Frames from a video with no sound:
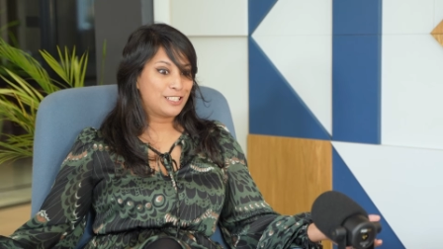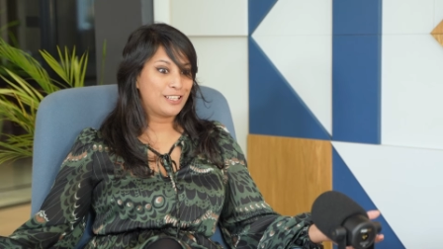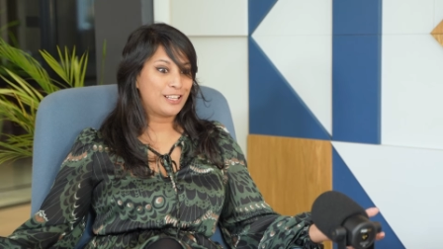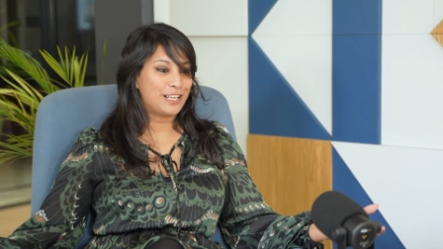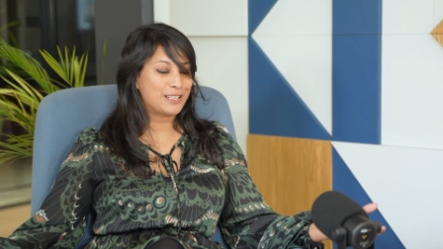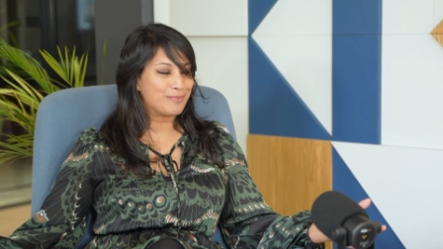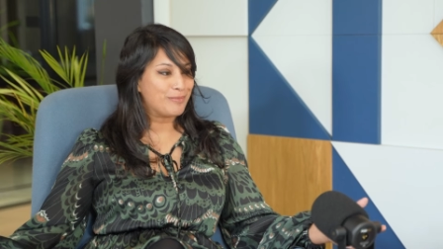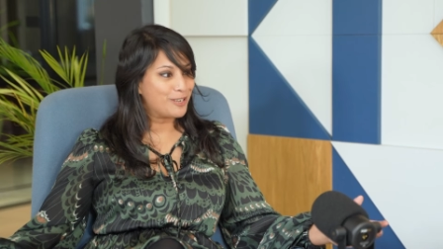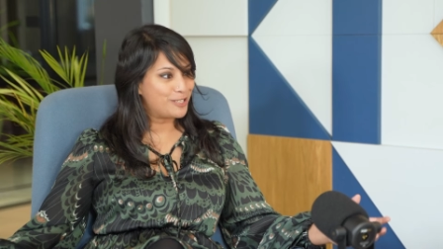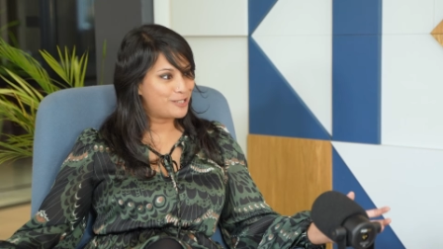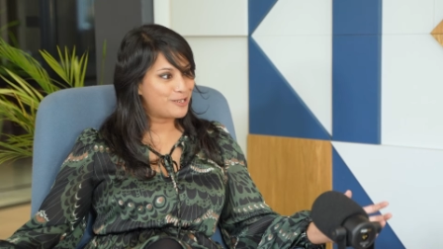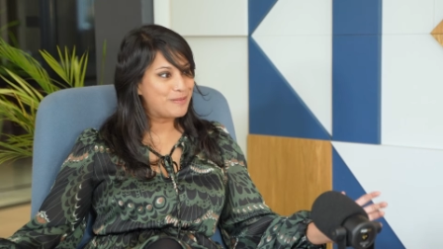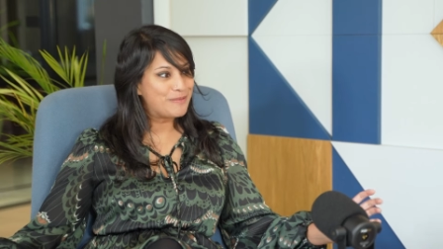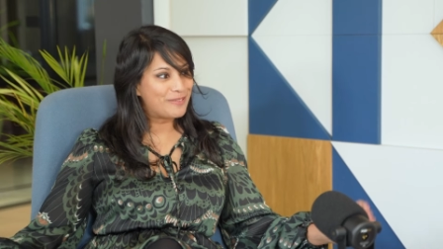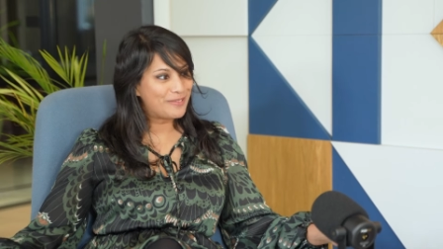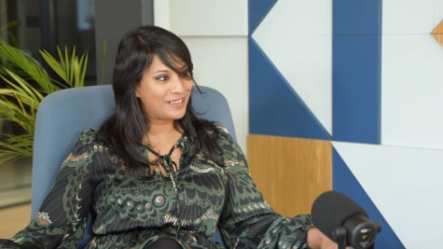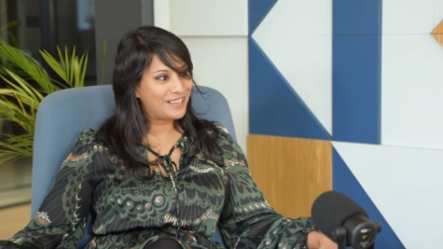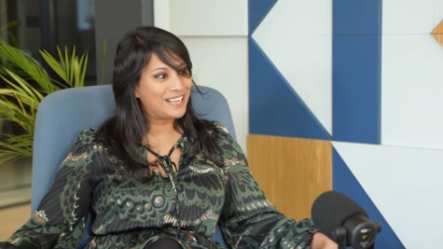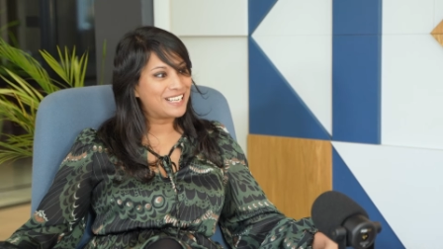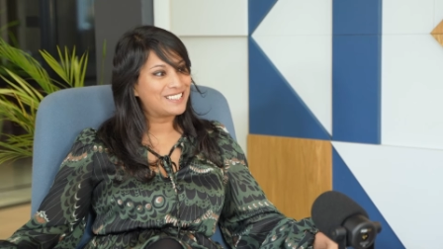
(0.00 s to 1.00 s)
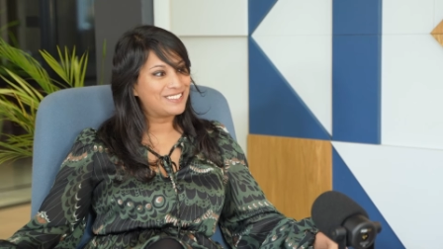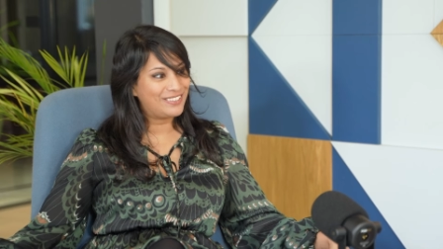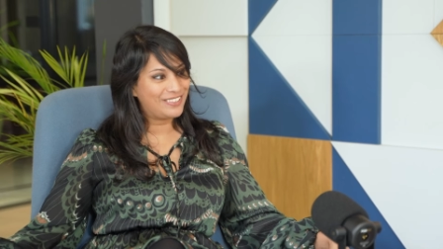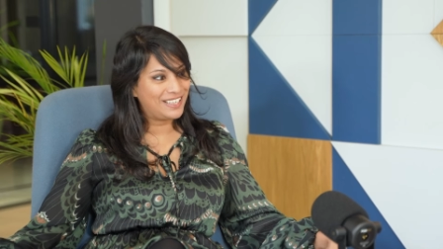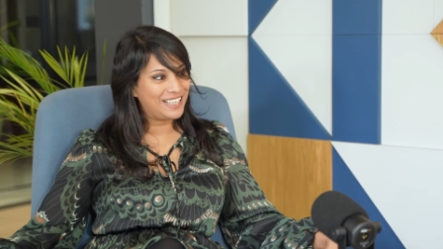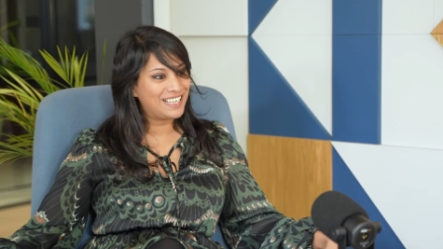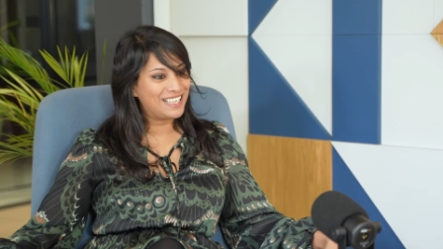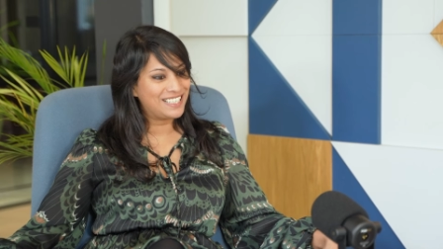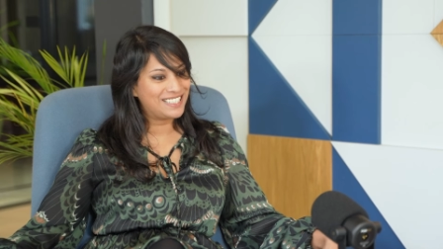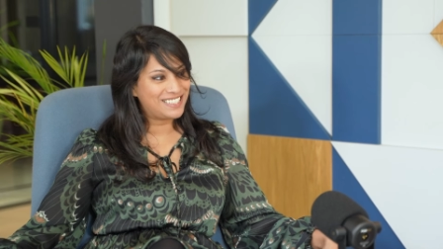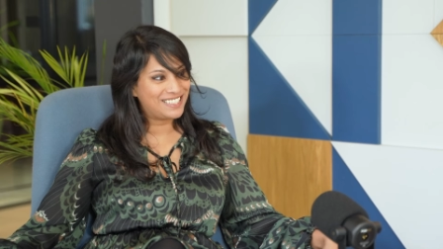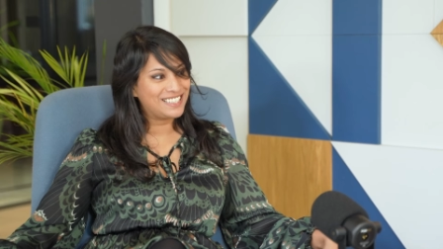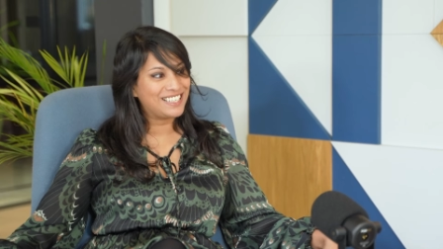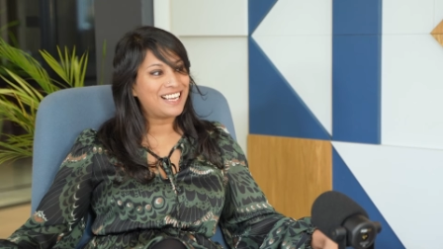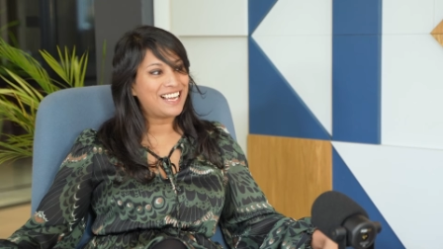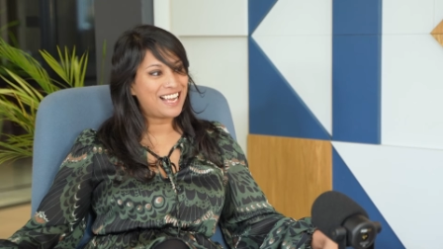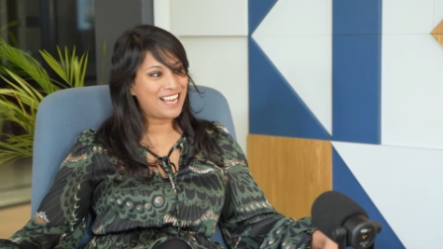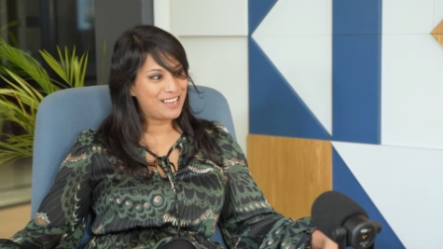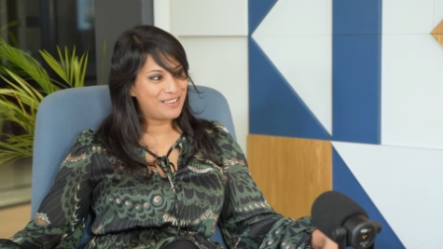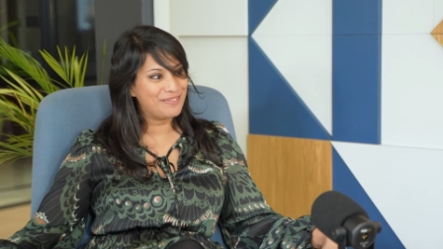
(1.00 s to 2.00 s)
So that's my job for the next three years.
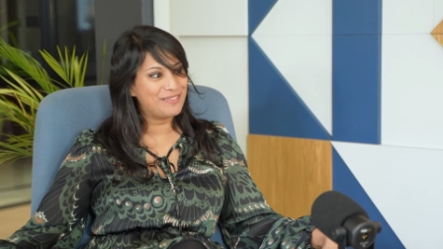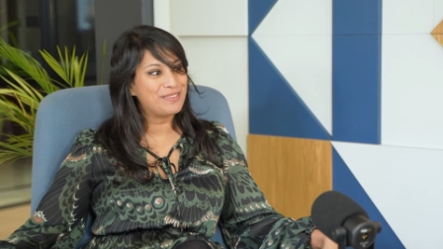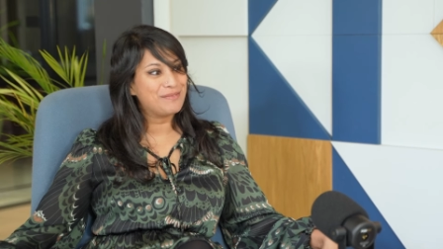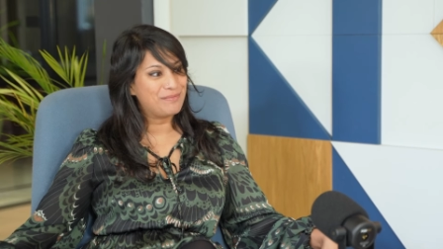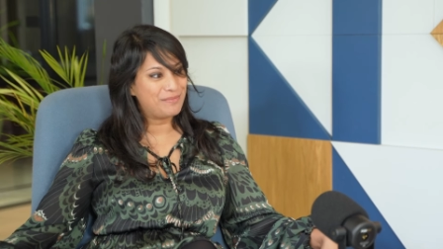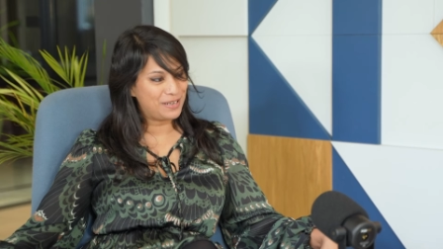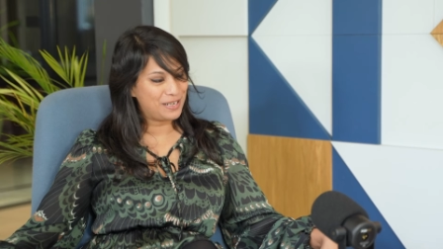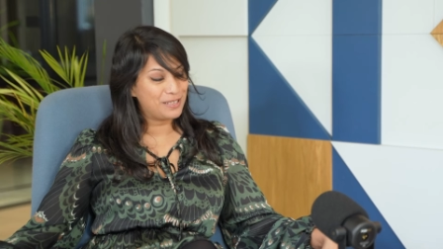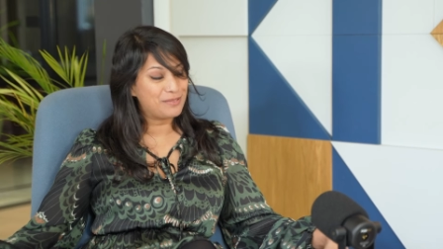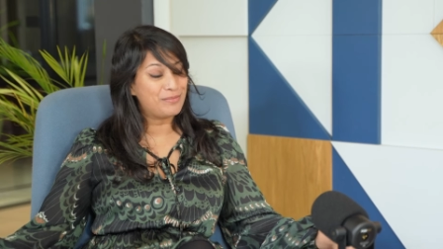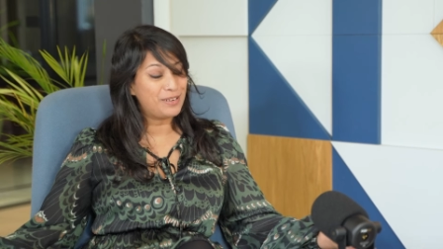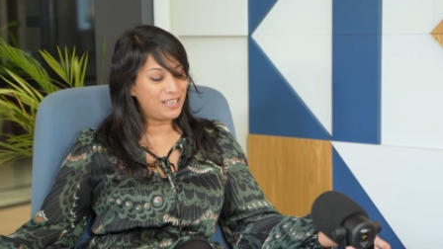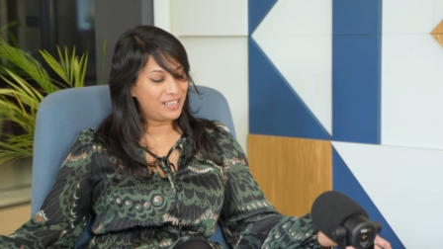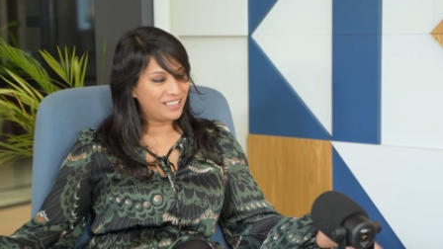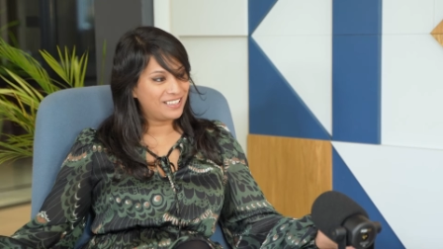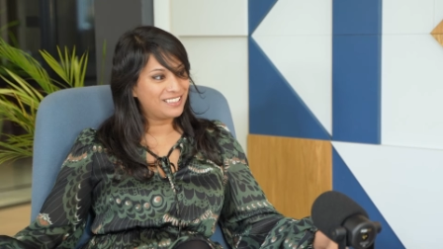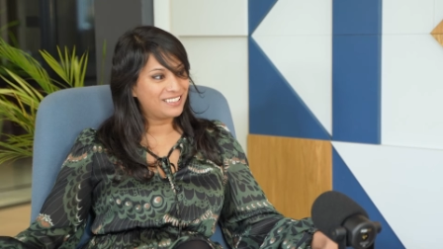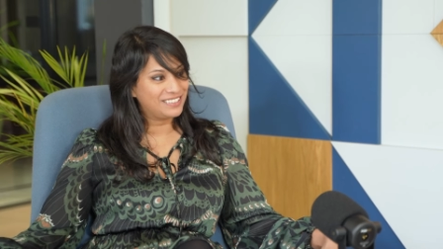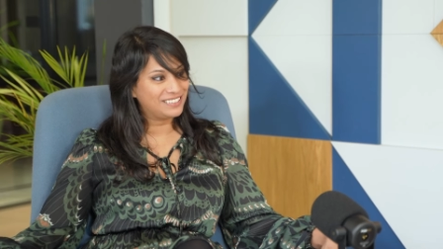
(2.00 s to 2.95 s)
Mm-hmm. Um, but it's brilliant. It's